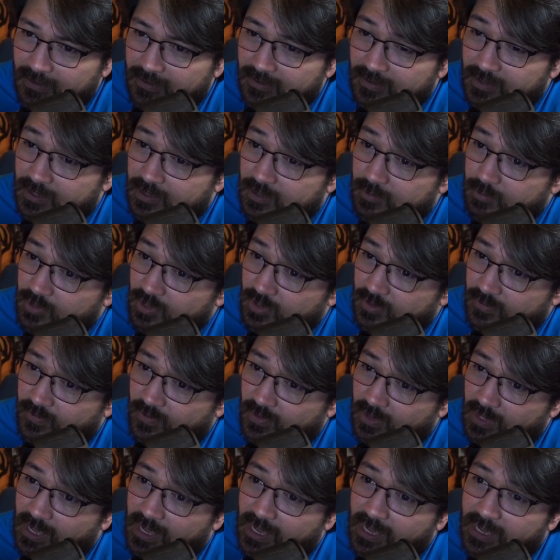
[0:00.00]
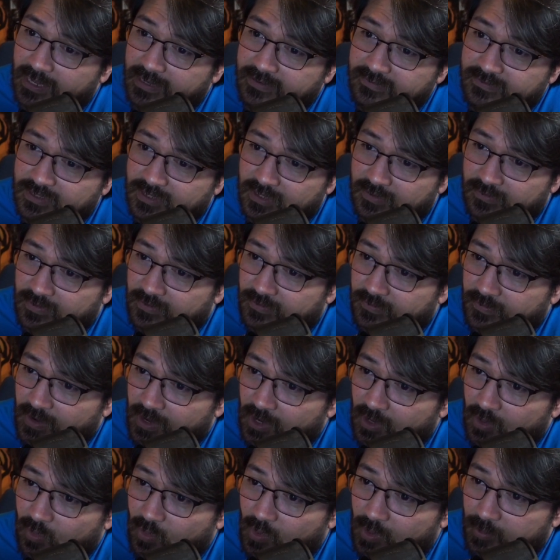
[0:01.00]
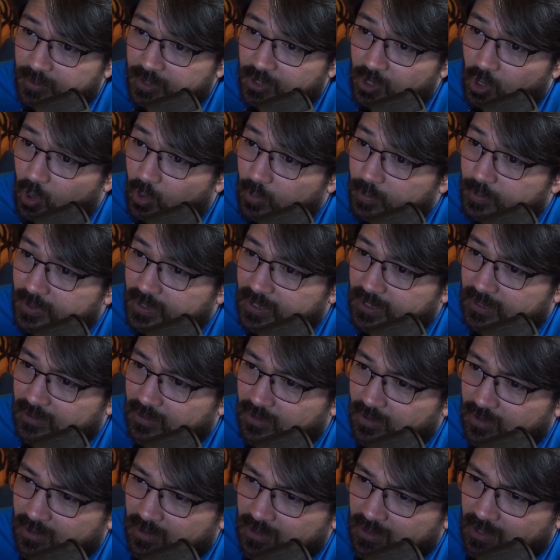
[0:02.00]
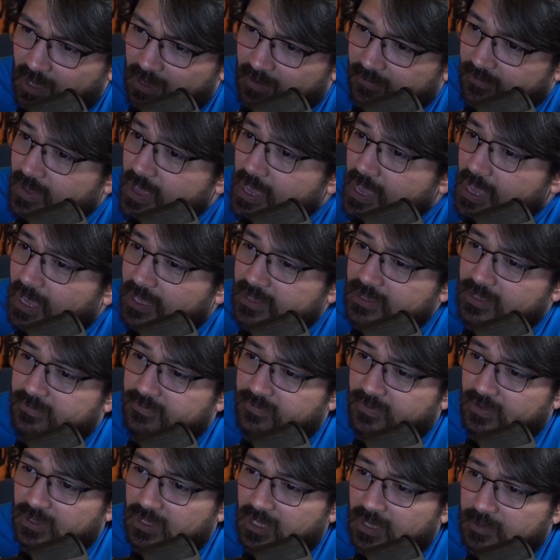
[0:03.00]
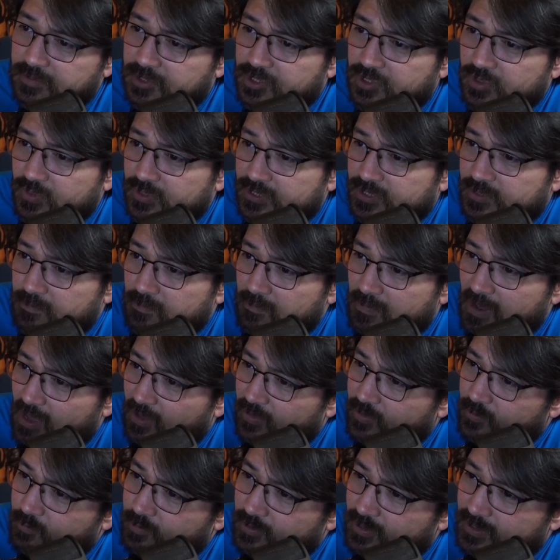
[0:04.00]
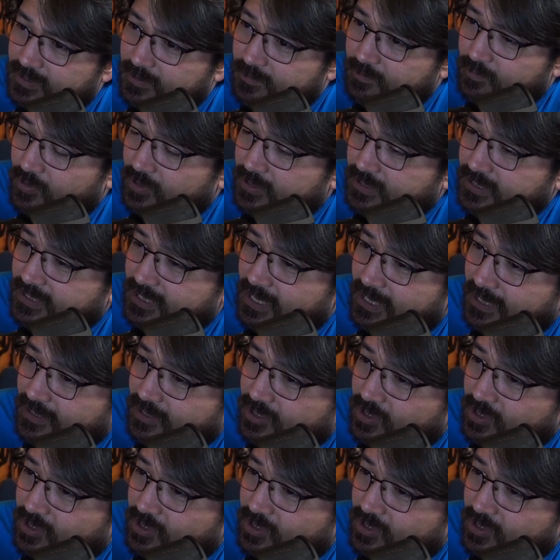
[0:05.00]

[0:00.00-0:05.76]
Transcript: Then the beautiful eyes of the fair woman open and look love, and the voluptuous mouth pre present